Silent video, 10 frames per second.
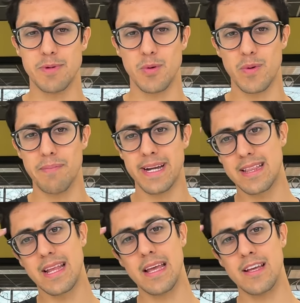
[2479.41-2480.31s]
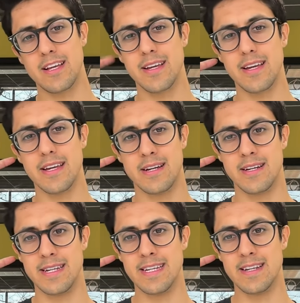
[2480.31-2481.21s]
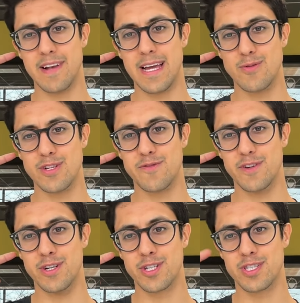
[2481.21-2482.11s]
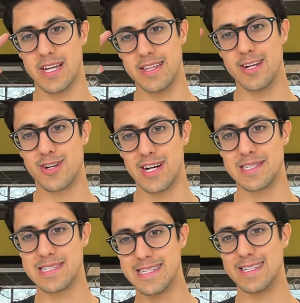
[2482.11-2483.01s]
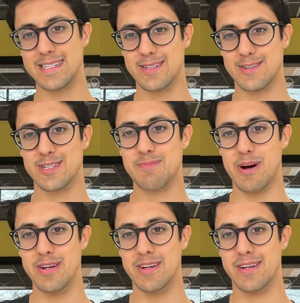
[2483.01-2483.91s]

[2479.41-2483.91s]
but we might think in our native language first and then translate it and respond.